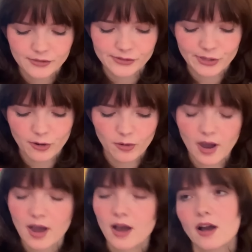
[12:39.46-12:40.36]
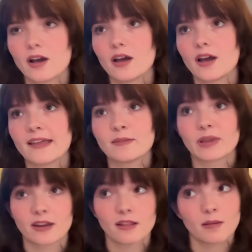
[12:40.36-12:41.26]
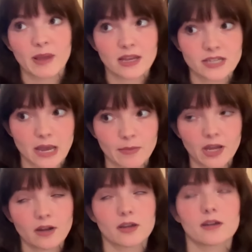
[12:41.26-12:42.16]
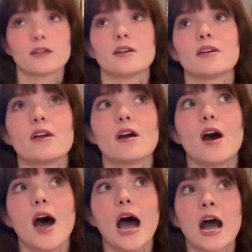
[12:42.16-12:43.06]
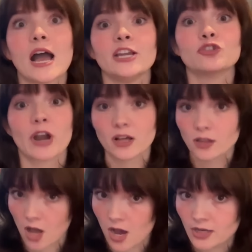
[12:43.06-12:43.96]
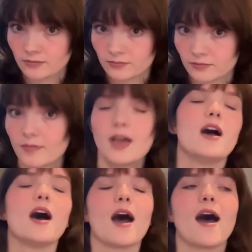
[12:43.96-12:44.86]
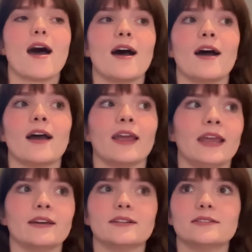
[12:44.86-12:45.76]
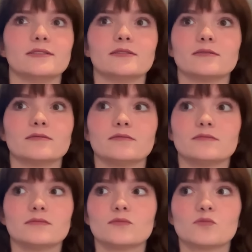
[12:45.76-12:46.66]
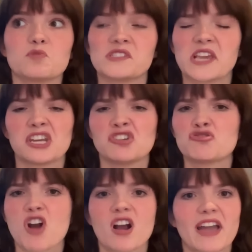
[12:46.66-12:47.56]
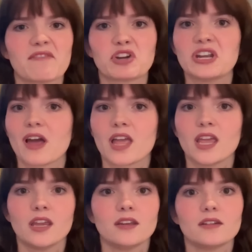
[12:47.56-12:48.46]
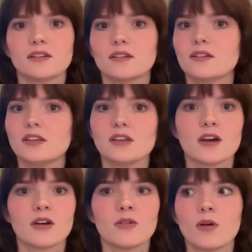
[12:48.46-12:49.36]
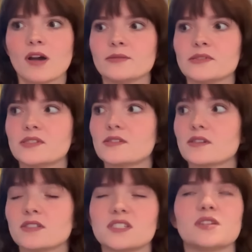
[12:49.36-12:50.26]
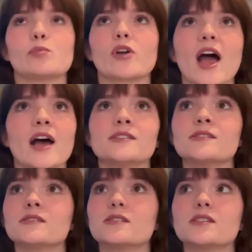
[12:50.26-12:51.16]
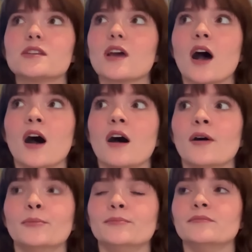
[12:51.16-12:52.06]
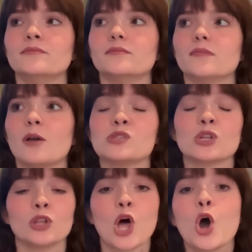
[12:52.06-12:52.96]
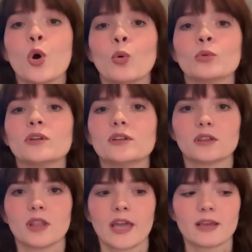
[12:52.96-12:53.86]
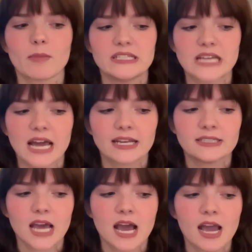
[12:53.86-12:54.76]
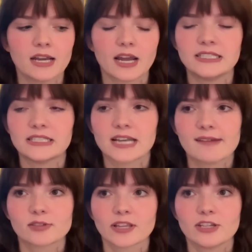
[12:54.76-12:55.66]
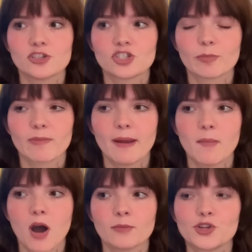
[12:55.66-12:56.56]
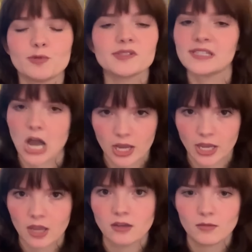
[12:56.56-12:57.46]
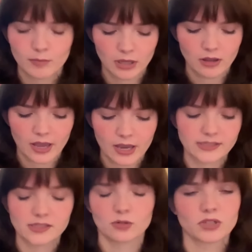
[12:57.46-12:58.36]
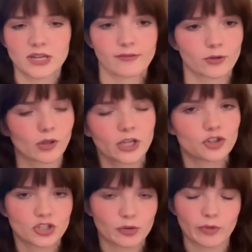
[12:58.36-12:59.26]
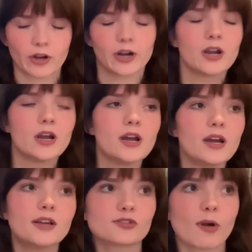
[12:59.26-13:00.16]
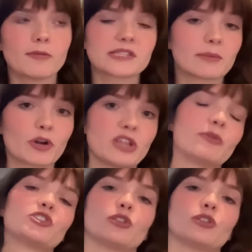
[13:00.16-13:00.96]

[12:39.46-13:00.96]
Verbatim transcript: so at the beginning of the pandemic, I drank a lot. I was getting drunk every night. You know, I was depressed. Um, I was alone. Like, my dad had died. I didn't have a relationship with my mom. She was dying, but like, I still didn't have a relationship with her. So I was like pretty much